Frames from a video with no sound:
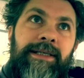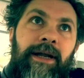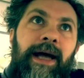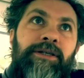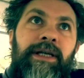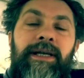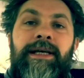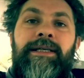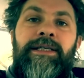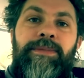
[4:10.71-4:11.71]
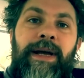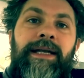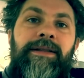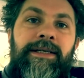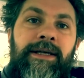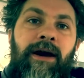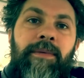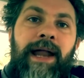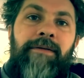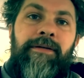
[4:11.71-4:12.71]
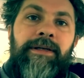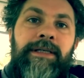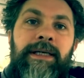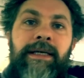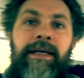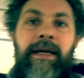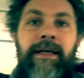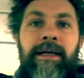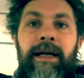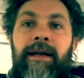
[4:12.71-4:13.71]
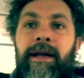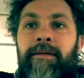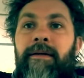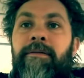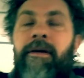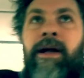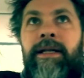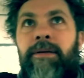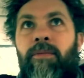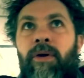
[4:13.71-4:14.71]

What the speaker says: you know, actually spending the time and effort and finding them.